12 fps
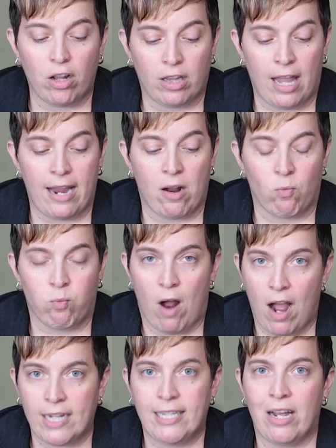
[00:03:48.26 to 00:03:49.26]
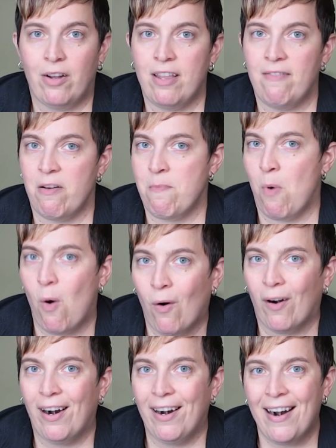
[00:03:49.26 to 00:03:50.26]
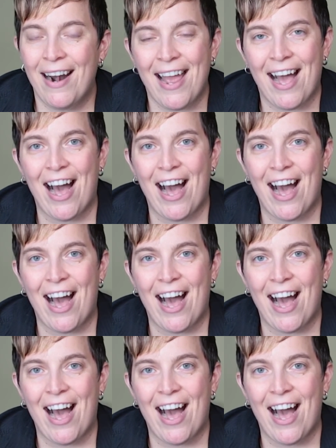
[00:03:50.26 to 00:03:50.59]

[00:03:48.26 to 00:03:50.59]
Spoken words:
like rocks out even more,